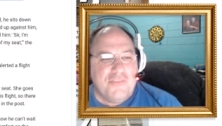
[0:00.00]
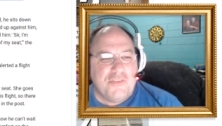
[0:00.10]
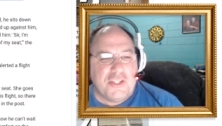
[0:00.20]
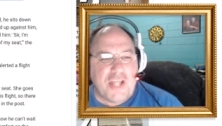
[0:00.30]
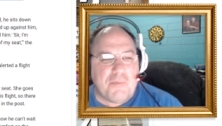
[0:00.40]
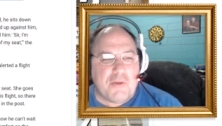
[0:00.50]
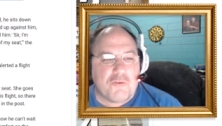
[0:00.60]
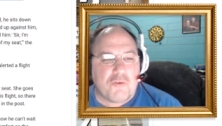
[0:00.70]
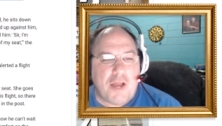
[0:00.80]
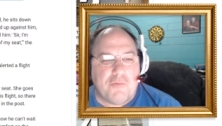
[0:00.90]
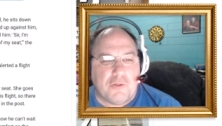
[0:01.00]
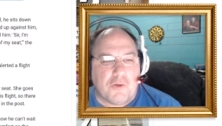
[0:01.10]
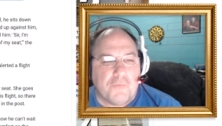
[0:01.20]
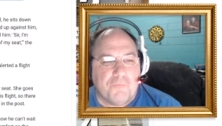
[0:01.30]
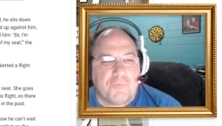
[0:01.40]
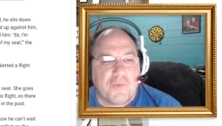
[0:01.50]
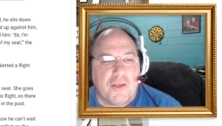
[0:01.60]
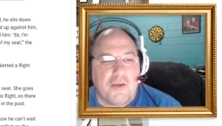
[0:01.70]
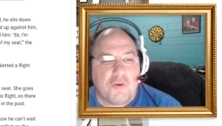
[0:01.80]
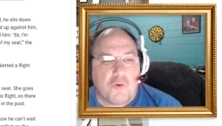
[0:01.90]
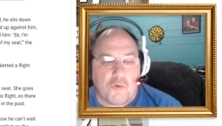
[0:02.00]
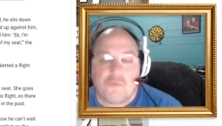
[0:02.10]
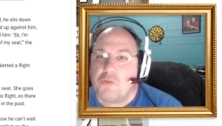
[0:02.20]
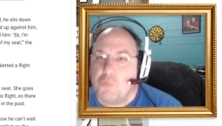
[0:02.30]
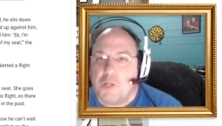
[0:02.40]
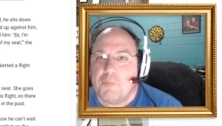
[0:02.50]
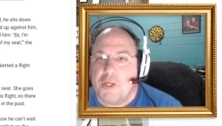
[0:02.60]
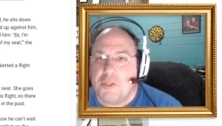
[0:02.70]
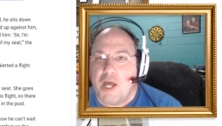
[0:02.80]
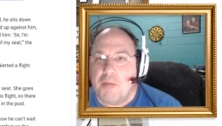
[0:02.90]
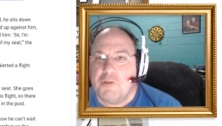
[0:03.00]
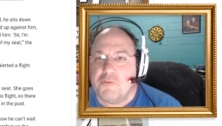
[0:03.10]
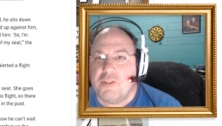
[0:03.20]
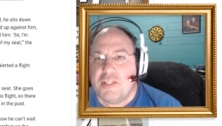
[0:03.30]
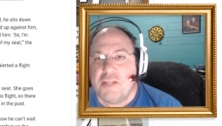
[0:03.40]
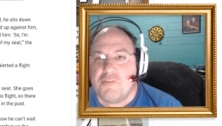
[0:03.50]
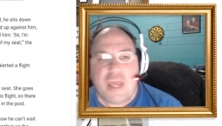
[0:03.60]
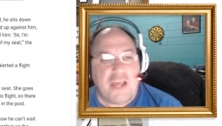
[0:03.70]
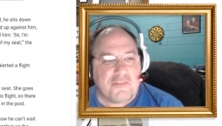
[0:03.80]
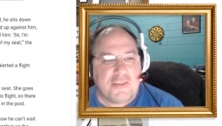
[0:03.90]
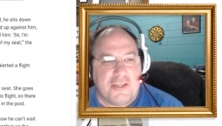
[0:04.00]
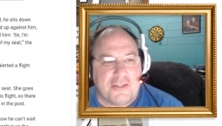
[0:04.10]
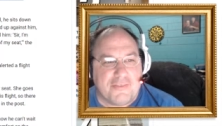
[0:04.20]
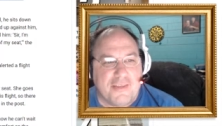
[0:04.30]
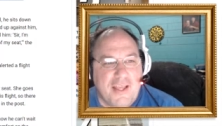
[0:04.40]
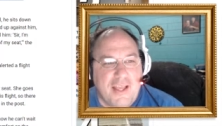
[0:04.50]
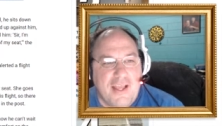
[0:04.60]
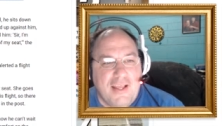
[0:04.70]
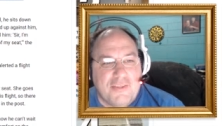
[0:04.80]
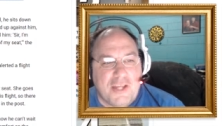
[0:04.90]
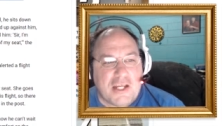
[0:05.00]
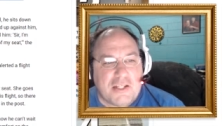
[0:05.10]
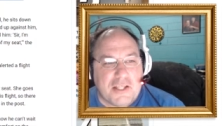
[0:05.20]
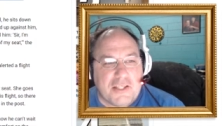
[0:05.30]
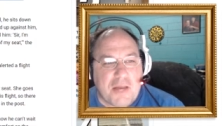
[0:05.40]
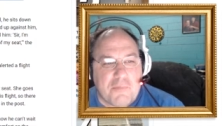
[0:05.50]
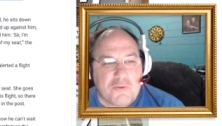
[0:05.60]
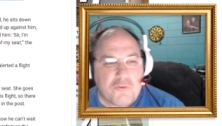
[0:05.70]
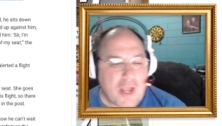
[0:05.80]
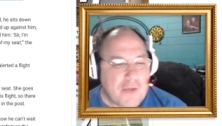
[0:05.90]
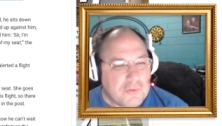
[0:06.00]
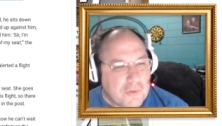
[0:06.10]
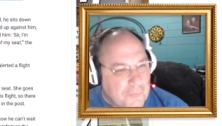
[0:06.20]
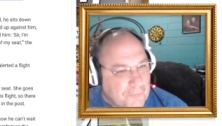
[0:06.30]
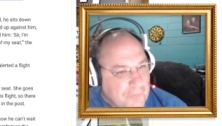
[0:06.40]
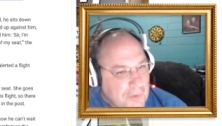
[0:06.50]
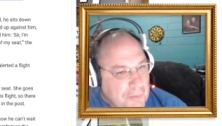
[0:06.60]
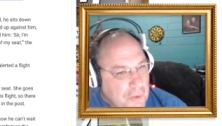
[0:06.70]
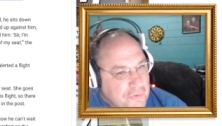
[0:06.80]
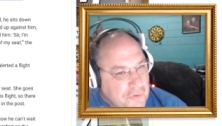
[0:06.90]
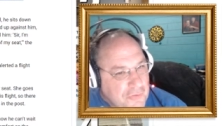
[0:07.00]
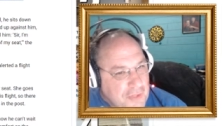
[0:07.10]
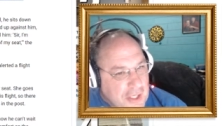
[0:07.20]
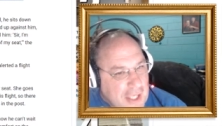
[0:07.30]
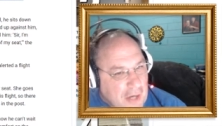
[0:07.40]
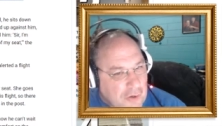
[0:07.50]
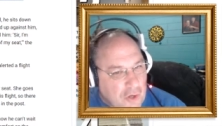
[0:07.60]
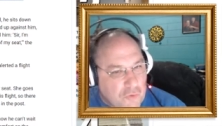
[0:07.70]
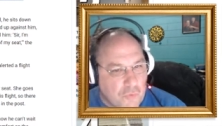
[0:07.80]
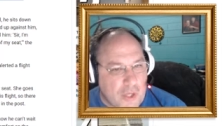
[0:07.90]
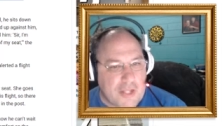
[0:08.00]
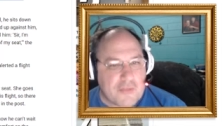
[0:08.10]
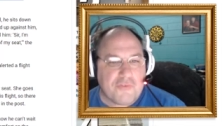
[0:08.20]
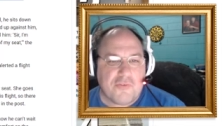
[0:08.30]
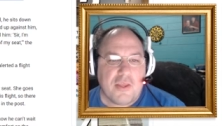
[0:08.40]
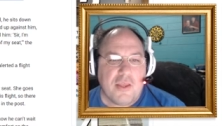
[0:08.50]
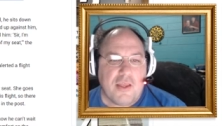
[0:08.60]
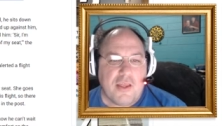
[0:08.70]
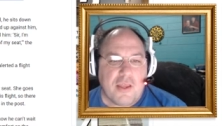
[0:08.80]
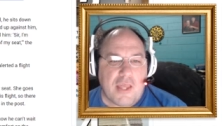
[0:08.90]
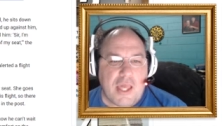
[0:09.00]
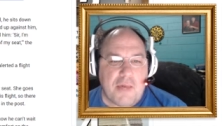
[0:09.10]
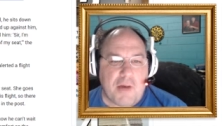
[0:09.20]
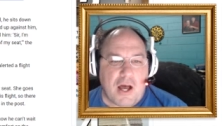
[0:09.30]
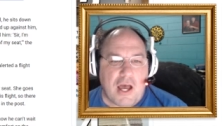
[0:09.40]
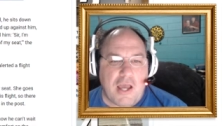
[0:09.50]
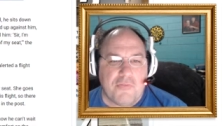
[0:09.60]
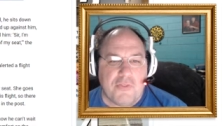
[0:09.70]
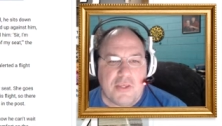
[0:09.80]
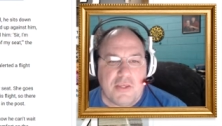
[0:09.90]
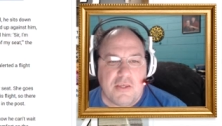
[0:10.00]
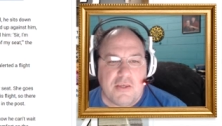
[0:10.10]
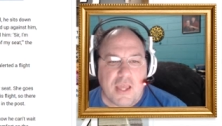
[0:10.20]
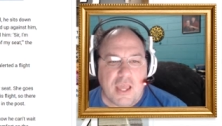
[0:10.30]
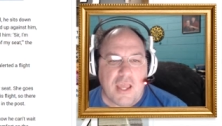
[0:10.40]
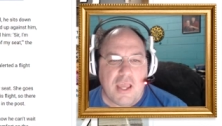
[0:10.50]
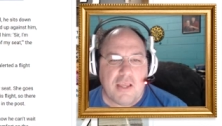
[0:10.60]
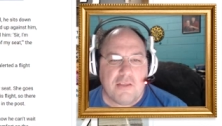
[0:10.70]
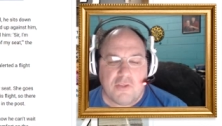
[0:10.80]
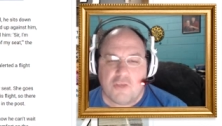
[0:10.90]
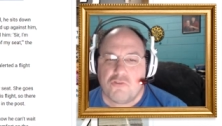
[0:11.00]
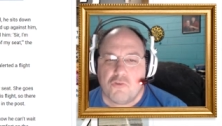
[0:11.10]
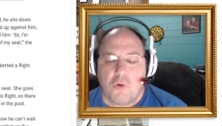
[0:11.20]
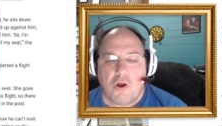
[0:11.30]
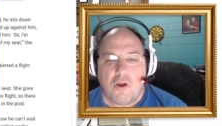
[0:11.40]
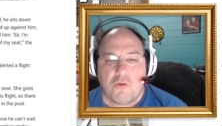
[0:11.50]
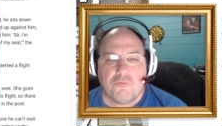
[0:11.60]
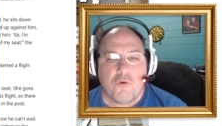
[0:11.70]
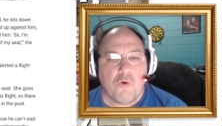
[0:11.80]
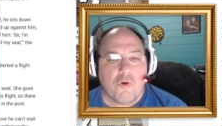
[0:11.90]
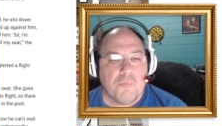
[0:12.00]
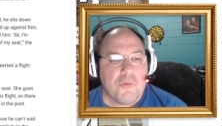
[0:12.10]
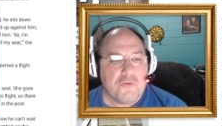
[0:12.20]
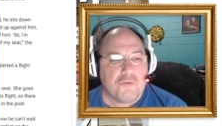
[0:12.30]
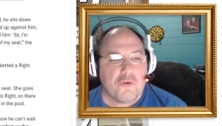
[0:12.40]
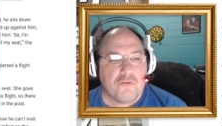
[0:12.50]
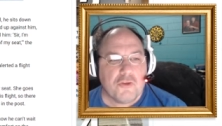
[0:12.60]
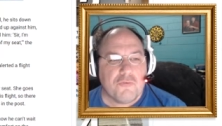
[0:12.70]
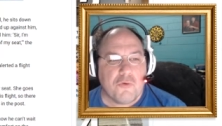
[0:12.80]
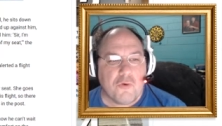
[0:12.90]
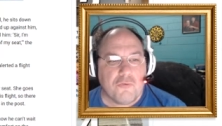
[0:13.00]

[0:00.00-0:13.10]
the anonymous traveler course he'd want to be anomalous. He'd get his ass kicked. The anonymous traveler posted the account on Reddit's Am I the A Yes You Are forum searching for